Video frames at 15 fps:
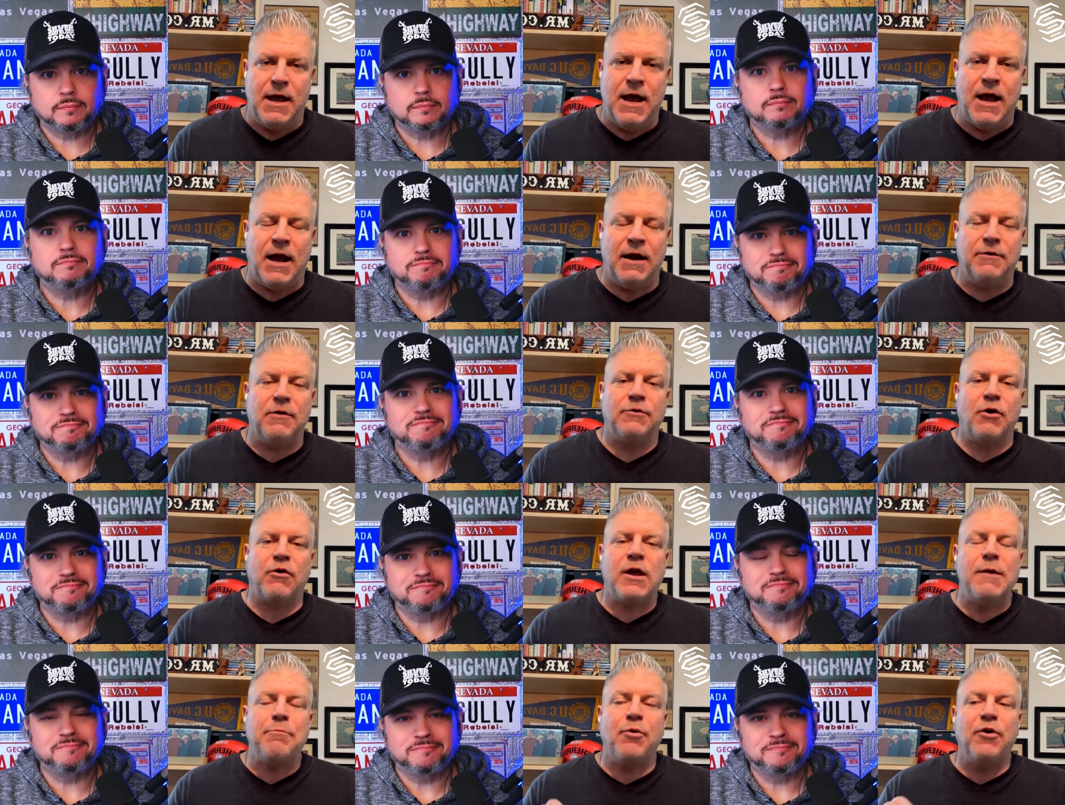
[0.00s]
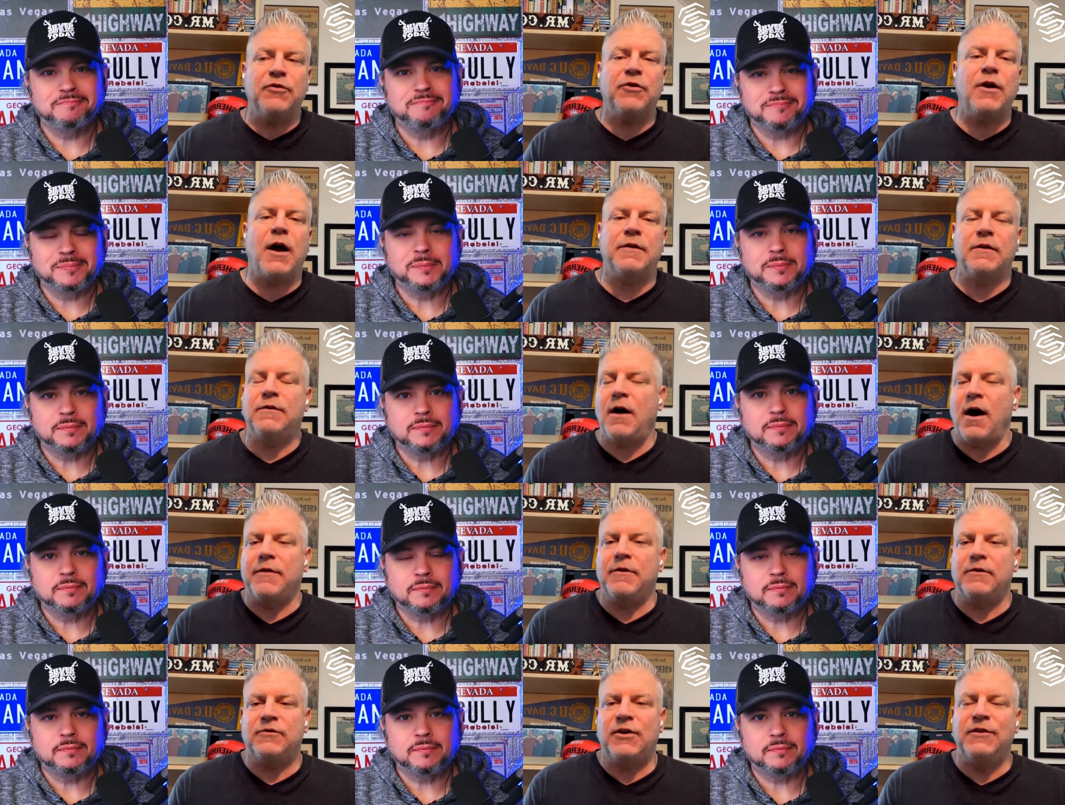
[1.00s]
Speaker 1: And they'll keep pushing on
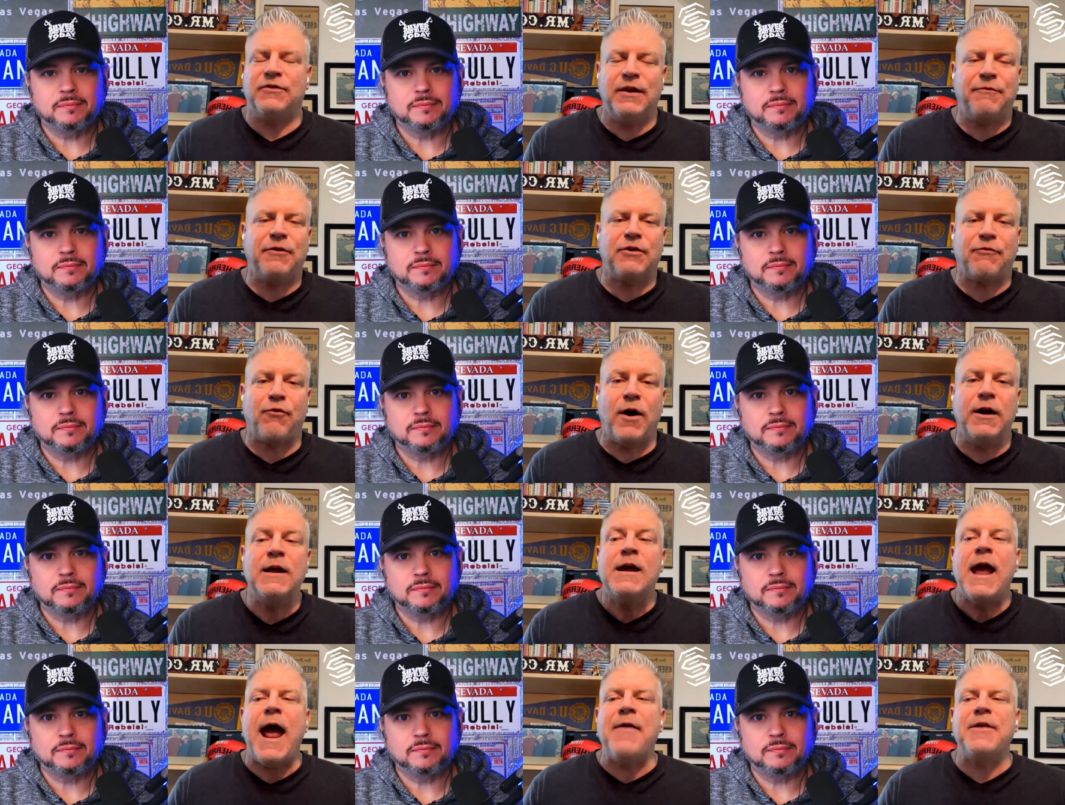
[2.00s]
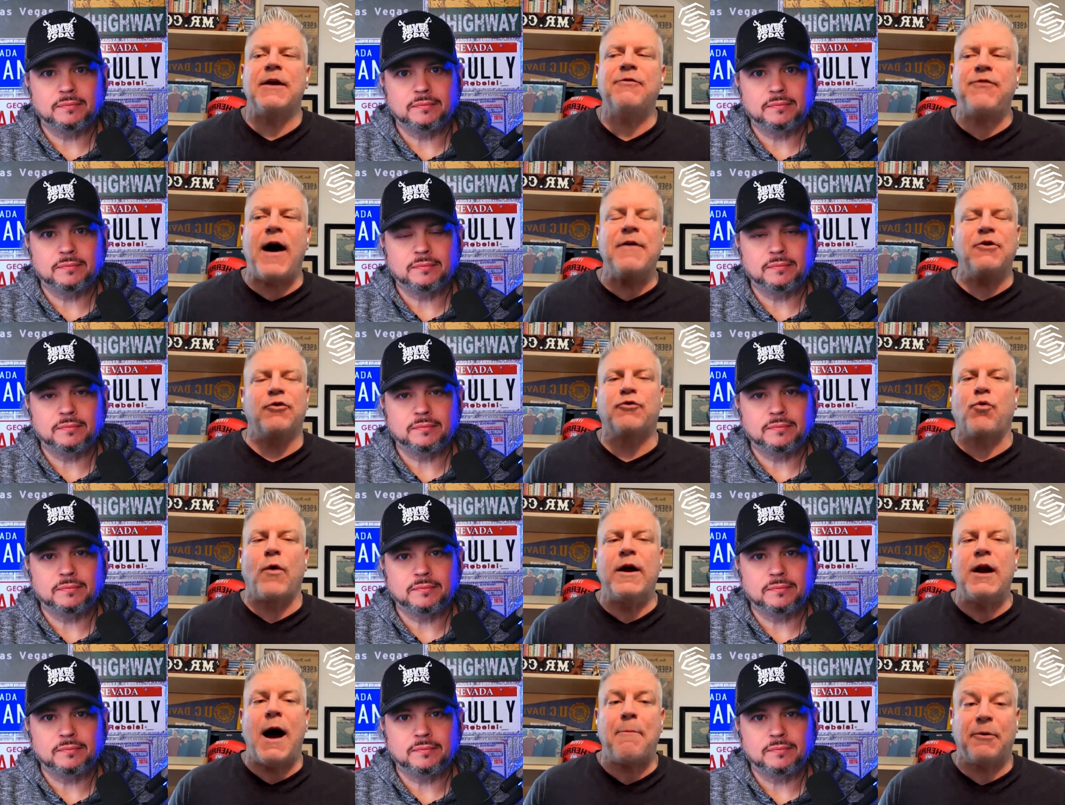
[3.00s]
the Chiefs defensive front, and then find those
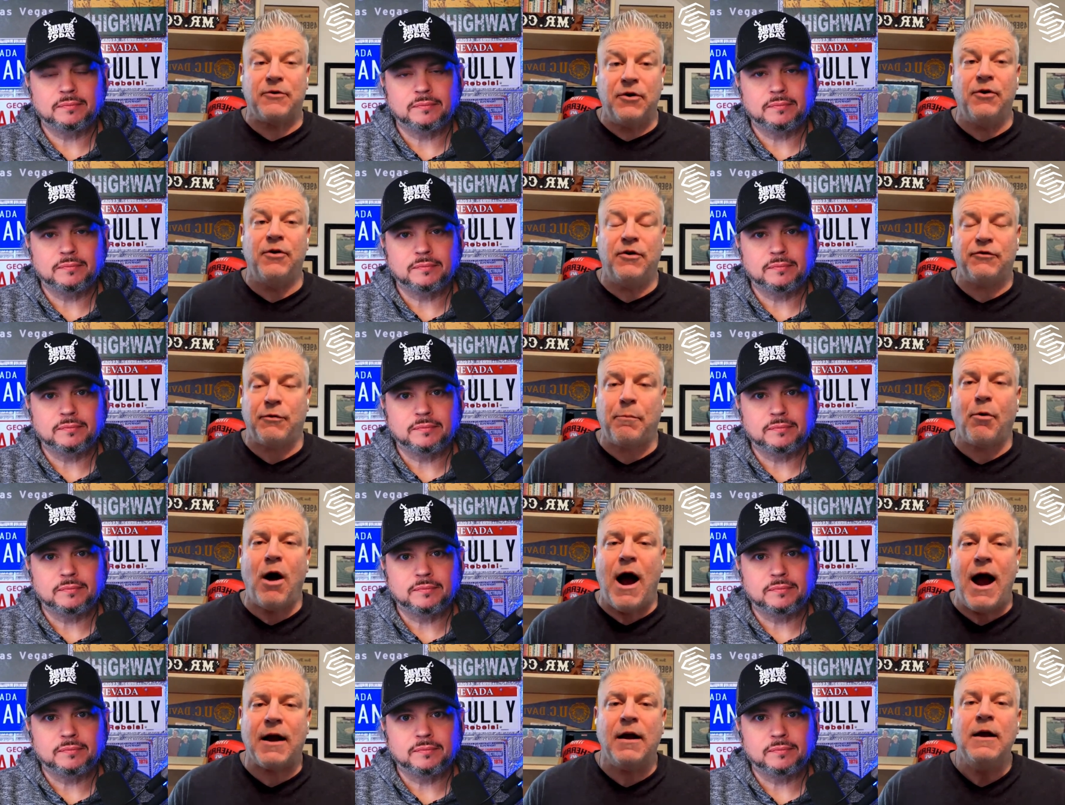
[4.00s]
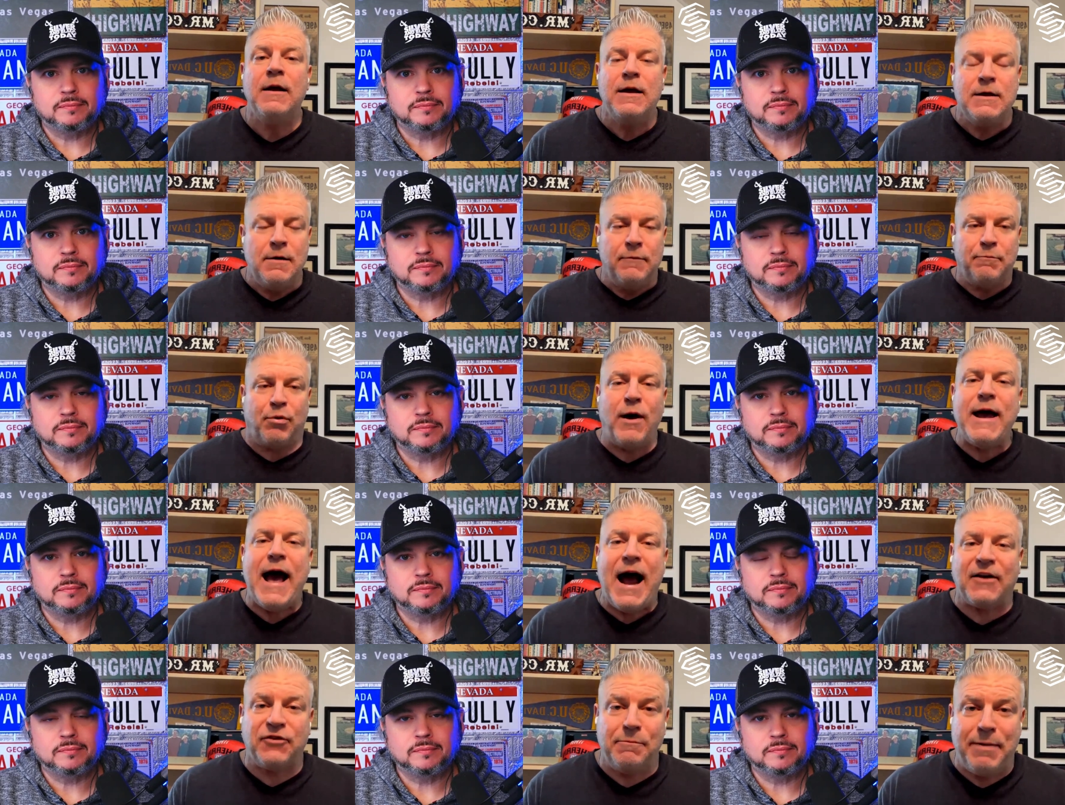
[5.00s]
great opportunities for Brock, play
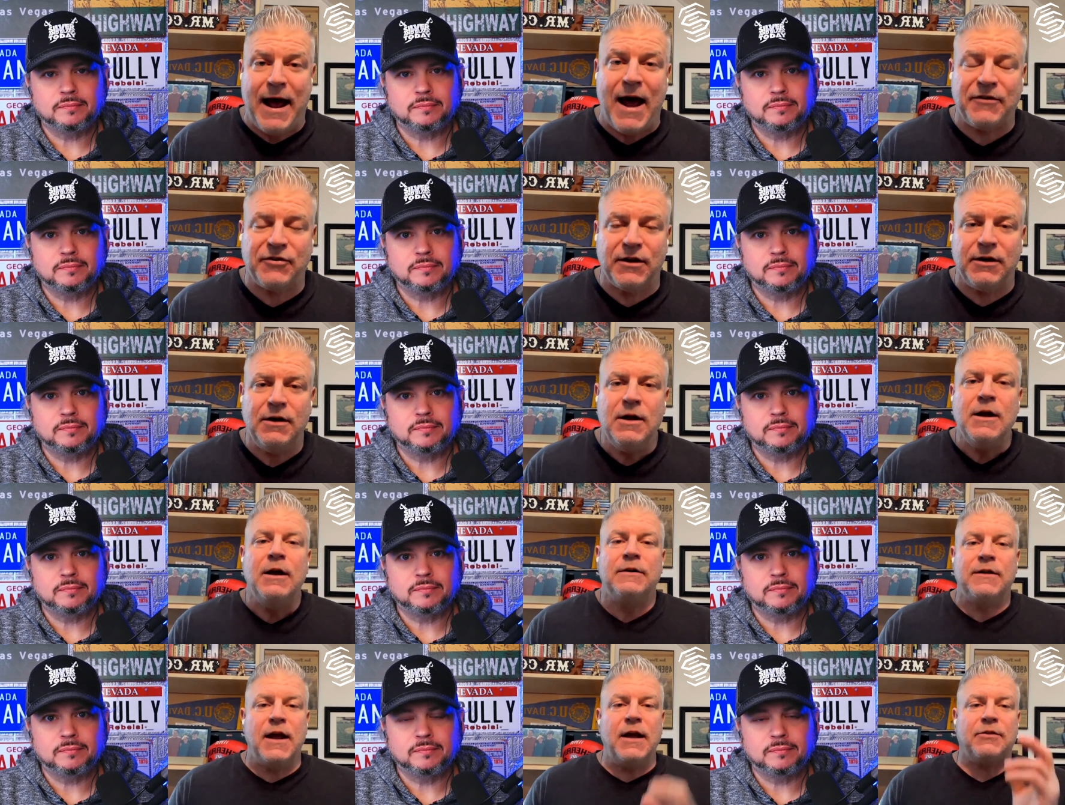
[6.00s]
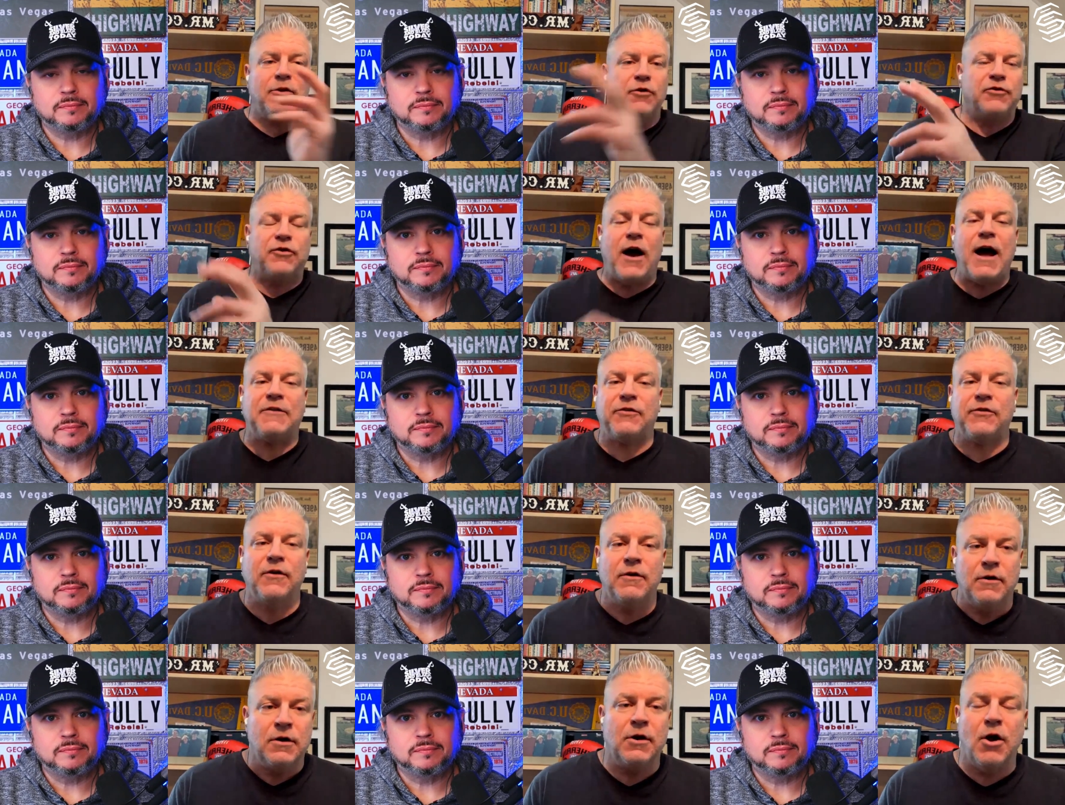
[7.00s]
action passing, to hit those
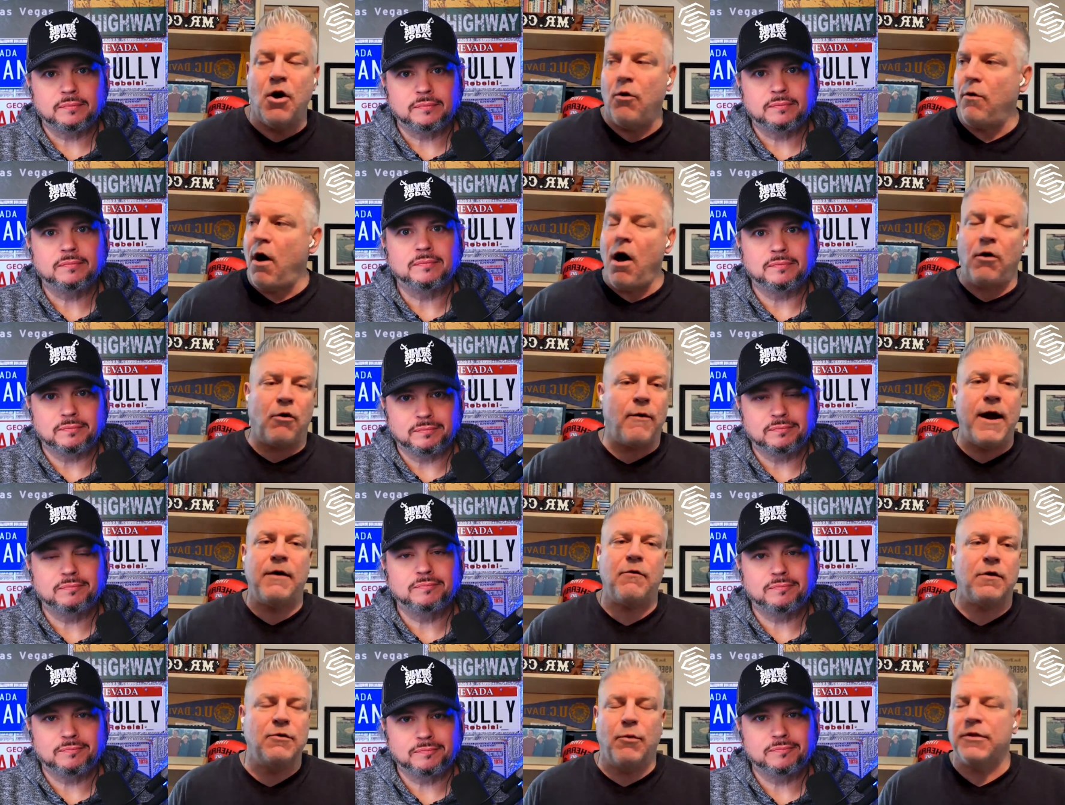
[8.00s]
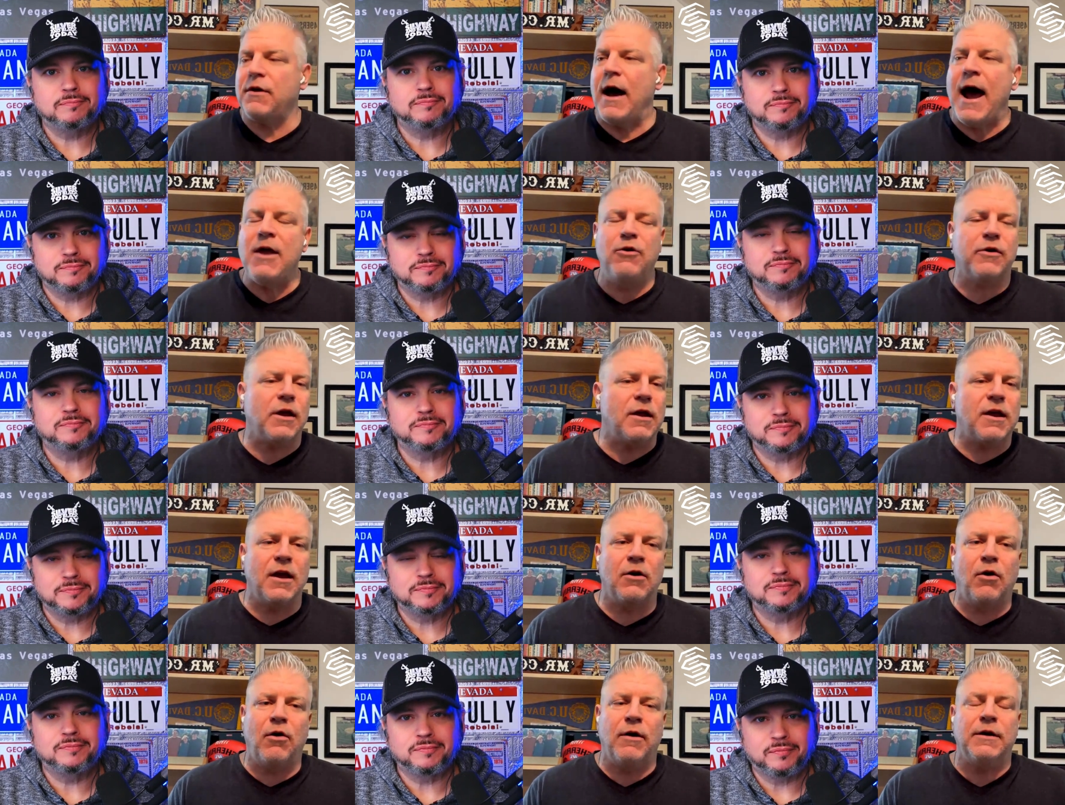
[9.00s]
shots, you know, all around, you know, with Ayuk and
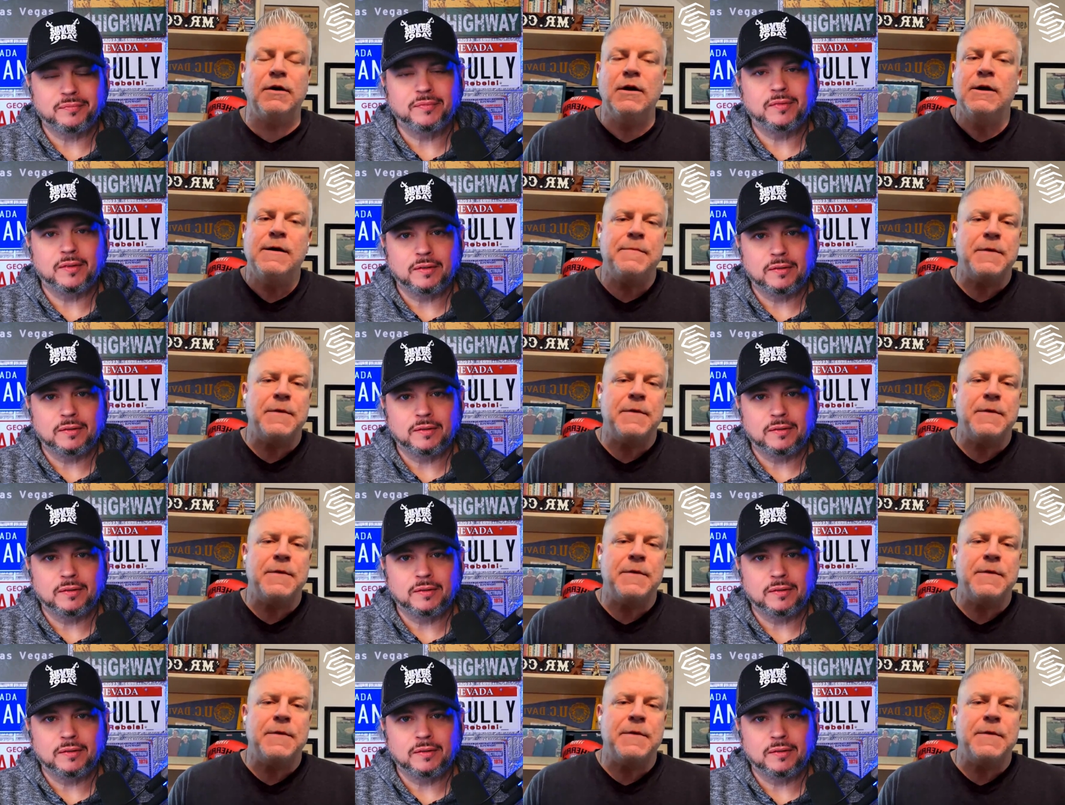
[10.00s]
Kittle and